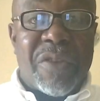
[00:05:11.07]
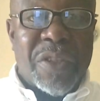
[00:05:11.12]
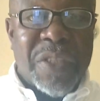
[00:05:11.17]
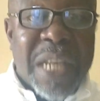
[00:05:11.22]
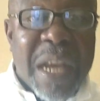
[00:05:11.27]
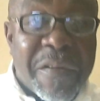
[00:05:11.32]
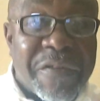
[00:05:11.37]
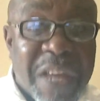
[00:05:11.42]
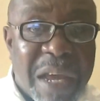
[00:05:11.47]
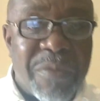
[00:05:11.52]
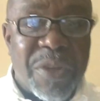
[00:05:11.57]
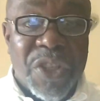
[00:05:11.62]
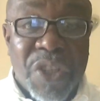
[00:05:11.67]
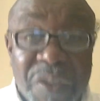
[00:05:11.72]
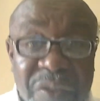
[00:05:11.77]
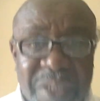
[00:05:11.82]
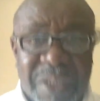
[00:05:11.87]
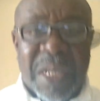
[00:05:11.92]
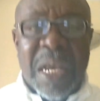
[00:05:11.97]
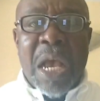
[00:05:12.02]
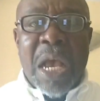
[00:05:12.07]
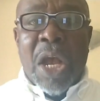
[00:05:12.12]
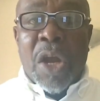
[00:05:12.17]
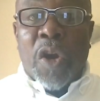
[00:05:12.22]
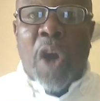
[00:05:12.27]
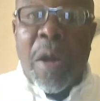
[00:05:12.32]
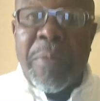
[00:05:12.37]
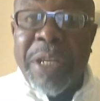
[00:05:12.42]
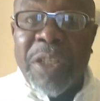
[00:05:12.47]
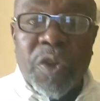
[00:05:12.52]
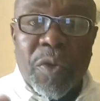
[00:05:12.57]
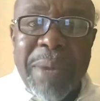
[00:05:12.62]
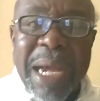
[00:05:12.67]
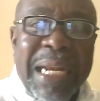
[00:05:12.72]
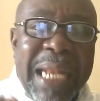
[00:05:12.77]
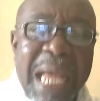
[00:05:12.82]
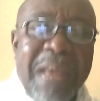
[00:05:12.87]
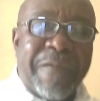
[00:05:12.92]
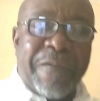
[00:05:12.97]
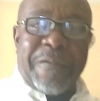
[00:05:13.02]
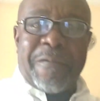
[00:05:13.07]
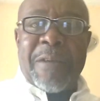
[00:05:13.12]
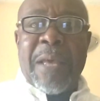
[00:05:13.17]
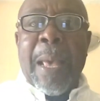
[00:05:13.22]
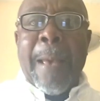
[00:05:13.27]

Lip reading: say after me, Jesus, come into my life.